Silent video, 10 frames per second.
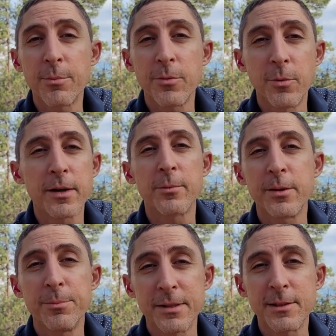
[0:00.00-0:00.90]
what are we
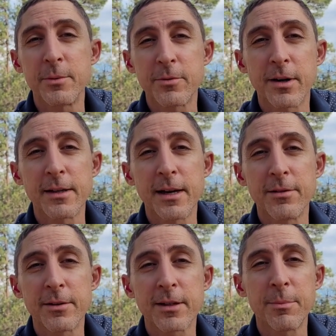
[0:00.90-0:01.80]
busy with right now?
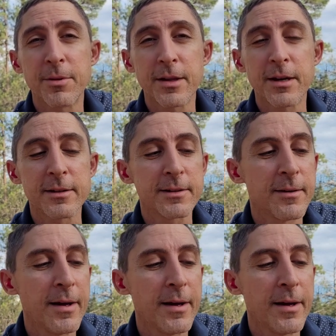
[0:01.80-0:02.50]
There's a couple things.